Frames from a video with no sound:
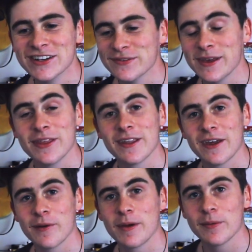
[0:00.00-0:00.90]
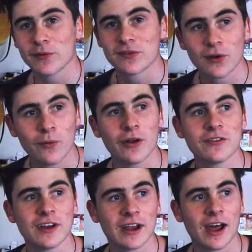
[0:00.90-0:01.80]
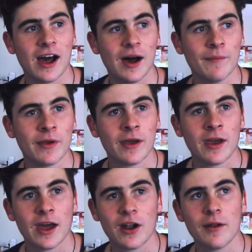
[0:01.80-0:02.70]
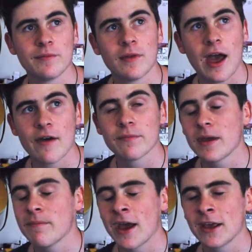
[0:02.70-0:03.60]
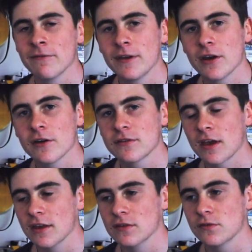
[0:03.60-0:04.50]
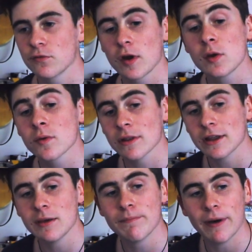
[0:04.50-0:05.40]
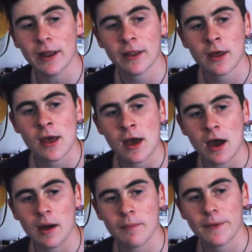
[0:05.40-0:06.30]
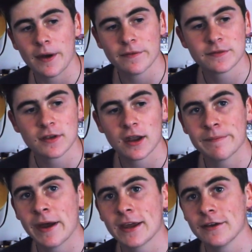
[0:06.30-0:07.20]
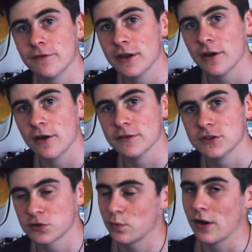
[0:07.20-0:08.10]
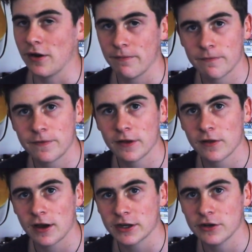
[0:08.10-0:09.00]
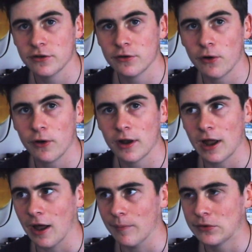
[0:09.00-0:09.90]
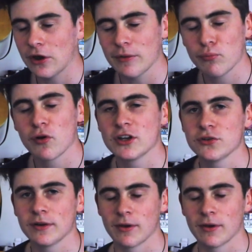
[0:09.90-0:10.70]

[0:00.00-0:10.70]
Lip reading: to me that there are people still watching. And I haven't been making videos as frequently, but I've started making videos just when I feel like it, not kind of pressuring